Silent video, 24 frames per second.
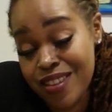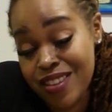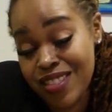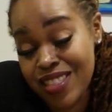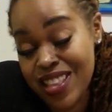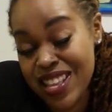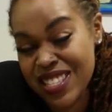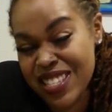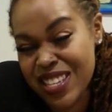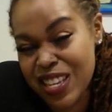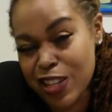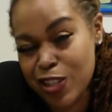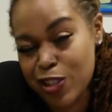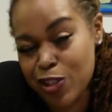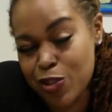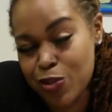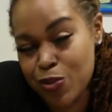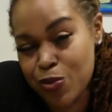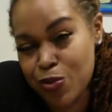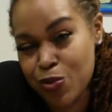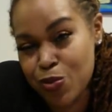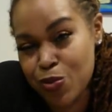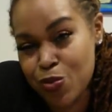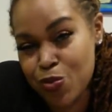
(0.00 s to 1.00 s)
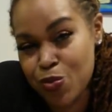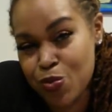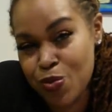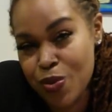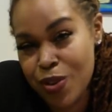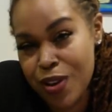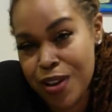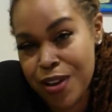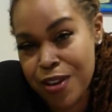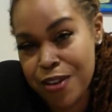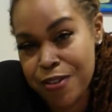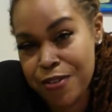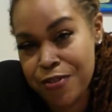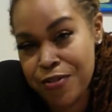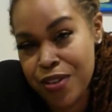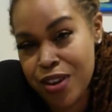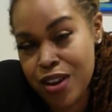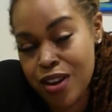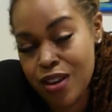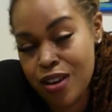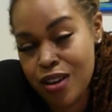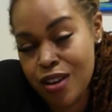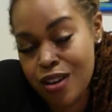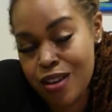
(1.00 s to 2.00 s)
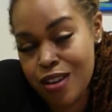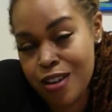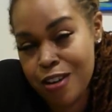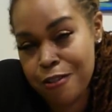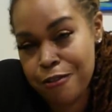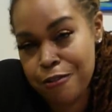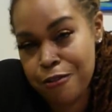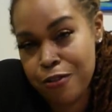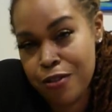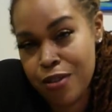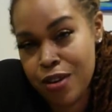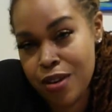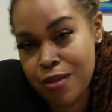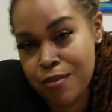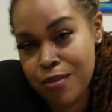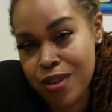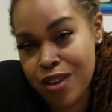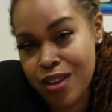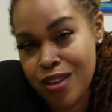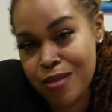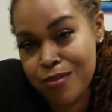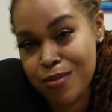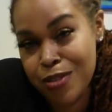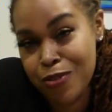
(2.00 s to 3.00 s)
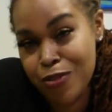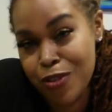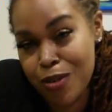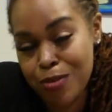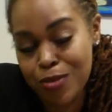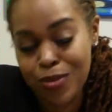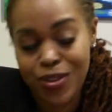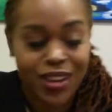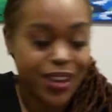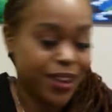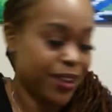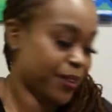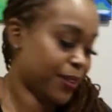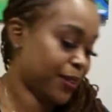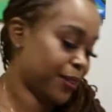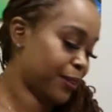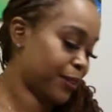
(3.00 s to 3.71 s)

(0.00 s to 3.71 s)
Let's get you a fun card from the Rebel deck.